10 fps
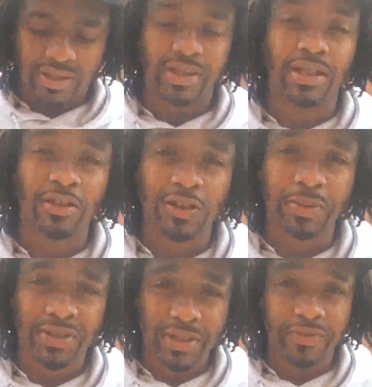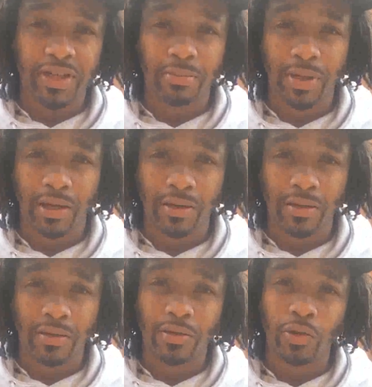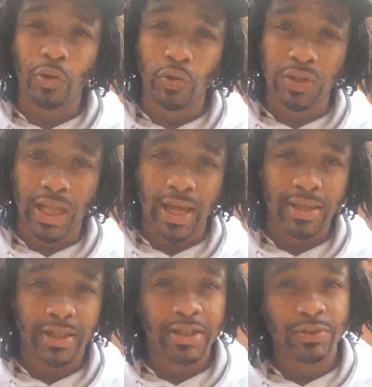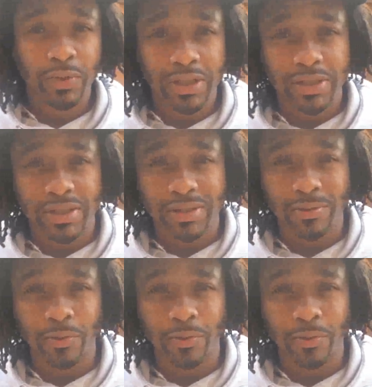get a little specific about whose lot is which,